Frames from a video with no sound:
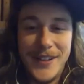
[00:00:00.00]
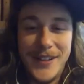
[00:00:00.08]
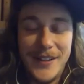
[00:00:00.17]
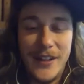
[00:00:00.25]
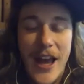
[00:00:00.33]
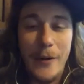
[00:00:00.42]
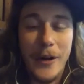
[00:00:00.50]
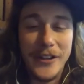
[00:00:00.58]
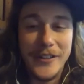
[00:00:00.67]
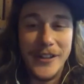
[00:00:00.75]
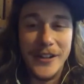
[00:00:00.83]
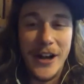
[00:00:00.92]
Yeah, well,
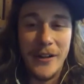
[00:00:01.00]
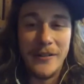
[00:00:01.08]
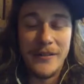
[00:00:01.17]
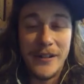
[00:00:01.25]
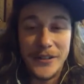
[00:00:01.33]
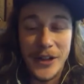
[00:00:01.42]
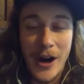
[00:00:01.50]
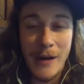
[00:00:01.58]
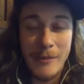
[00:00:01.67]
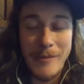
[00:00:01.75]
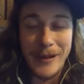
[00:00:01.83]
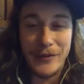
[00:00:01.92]
you know,
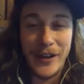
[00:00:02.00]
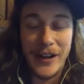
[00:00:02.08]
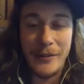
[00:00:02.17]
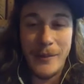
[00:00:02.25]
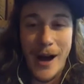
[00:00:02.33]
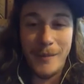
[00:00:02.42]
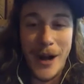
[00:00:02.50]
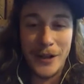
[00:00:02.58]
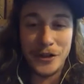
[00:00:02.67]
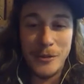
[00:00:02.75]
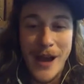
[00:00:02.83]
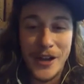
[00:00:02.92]
I'm a big fan of
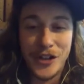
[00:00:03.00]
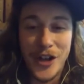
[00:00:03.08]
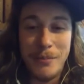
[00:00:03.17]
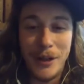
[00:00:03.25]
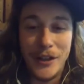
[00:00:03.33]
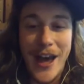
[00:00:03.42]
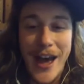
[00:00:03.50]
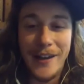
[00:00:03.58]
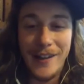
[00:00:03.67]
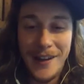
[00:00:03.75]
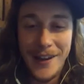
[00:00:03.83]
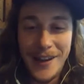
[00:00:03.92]
Monster Mash. I played that
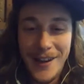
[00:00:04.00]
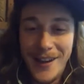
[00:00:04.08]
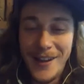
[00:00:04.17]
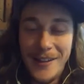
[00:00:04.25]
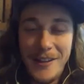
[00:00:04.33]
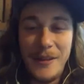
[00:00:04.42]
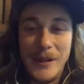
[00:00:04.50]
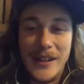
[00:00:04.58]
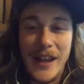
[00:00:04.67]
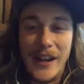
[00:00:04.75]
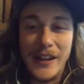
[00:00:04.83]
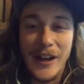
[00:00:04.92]
the
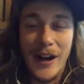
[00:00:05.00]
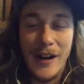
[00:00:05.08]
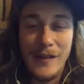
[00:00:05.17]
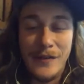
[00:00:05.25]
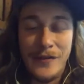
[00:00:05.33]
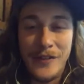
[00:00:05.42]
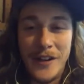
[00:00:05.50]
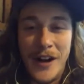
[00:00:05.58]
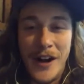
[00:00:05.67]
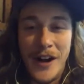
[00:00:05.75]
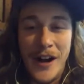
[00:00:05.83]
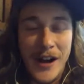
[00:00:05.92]
beginning of
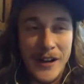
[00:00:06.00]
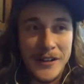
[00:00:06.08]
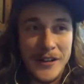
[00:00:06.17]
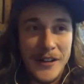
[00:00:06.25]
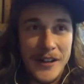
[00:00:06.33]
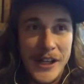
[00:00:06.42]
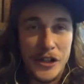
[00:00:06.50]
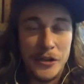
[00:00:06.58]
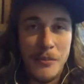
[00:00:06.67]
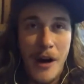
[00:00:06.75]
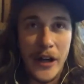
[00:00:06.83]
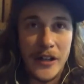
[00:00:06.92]
each
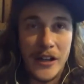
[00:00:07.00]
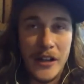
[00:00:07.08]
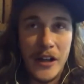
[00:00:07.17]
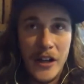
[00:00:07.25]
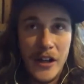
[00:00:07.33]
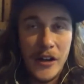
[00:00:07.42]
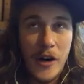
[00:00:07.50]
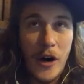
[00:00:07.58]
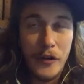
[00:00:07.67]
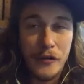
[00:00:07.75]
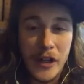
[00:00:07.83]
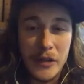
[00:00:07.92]
mic on
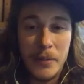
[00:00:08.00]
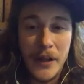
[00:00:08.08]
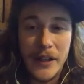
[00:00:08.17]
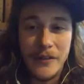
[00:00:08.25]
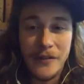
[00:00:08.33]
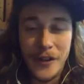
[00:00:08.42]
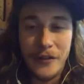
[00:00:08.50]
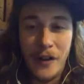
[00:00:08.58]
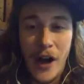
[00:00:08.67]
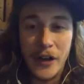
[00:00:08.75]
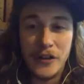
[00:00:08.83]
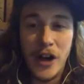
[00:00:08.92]
repeat for the
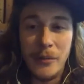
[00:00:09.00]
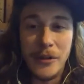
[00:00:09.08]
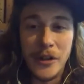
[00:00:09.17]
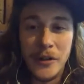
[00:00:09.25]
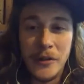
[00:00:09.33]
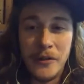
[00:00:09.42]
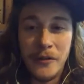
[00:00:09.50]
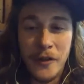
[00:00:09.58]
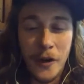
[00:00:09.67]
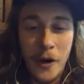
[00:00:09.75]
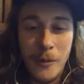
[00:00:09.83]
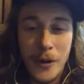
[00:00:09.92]
Flying W
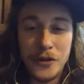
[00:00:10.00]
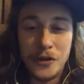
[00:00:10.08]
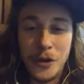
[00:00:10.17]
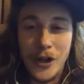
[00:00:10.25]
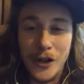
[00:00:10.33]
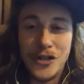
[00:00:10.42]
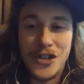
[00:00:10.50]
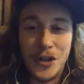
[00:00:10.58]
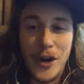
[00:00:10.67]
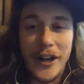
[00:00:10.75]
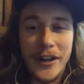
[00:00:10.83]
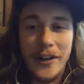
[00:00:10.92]
for almost 2 years
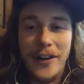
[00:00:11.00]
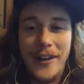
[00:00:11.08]
straight.